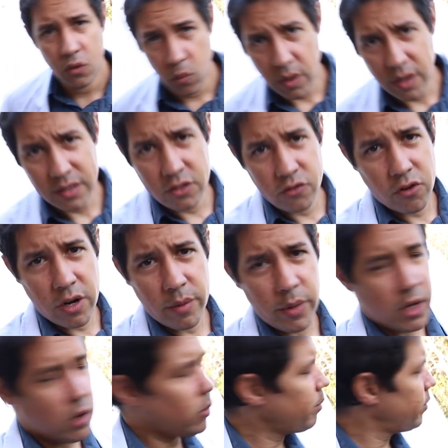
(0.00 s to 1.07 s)
You want
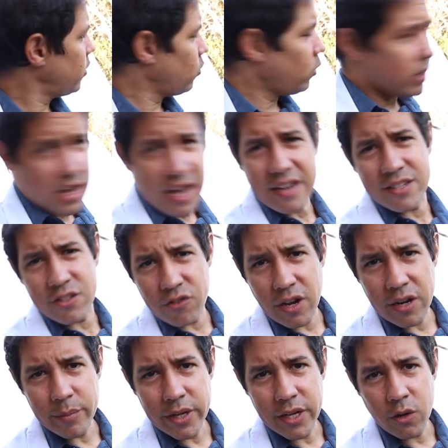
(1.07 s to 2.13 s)
astronomy equipment? We got
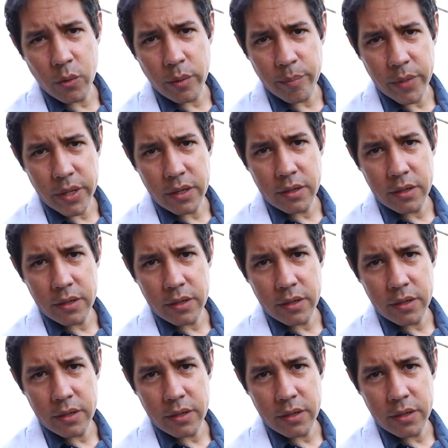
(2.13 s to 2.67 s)
astronomy equipment.